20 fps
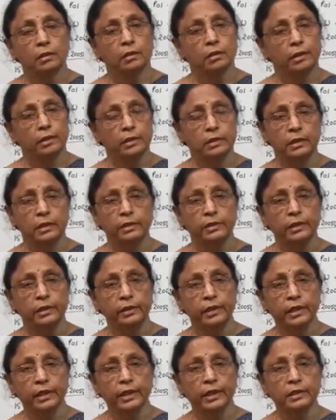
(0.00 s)
in certain
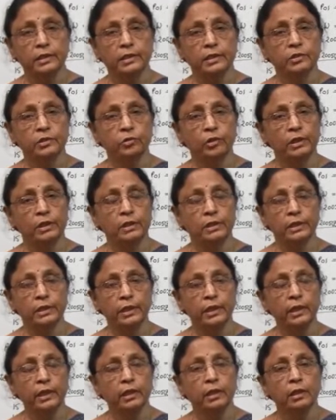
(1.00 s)
other cases, you can
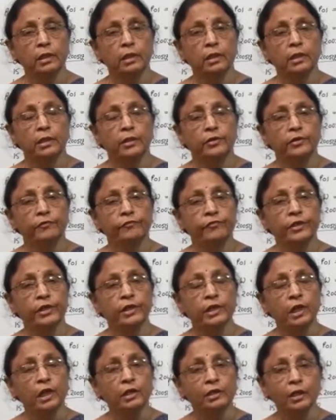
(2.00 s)
say
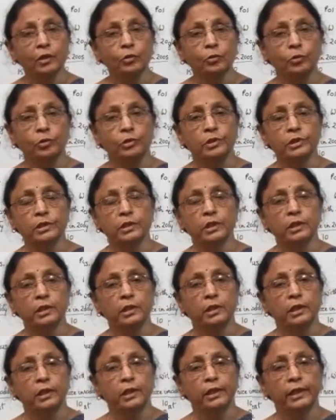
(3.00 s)
different other goods,
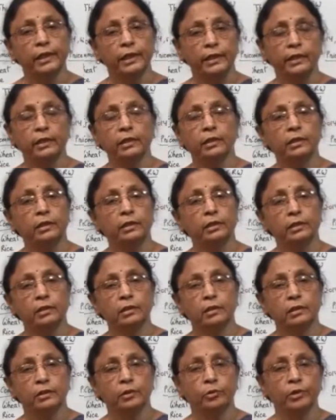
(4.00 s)
like
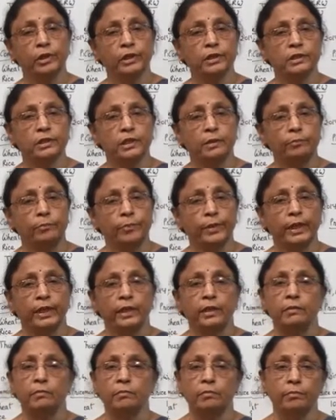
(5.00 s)
you can say
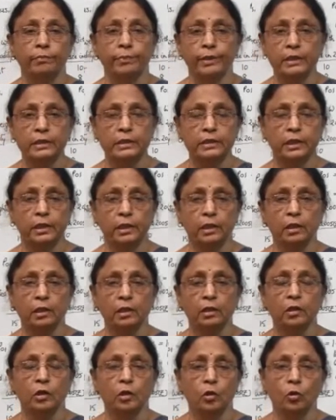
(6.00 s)
pen, pencil,
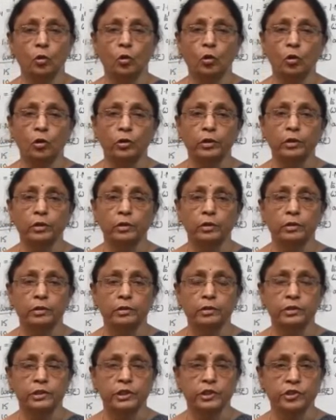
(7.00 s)
or
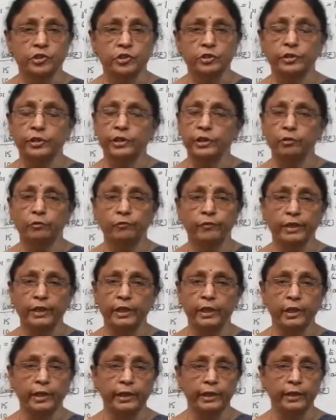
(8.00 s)
stationery of any
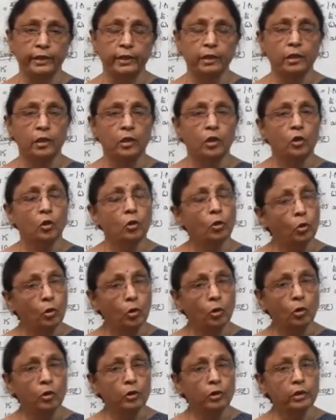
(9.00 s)
kind,
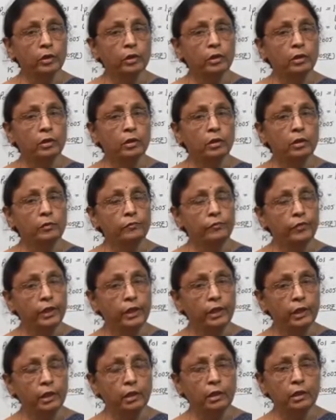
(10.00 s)
or
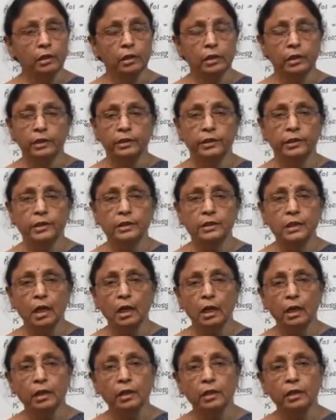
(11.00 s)
vehicle, these
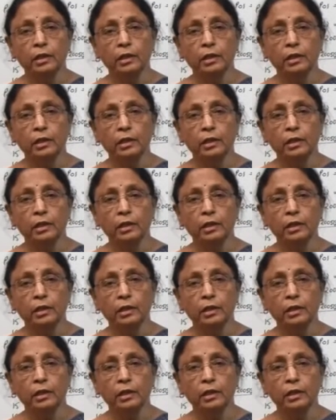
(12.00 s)
are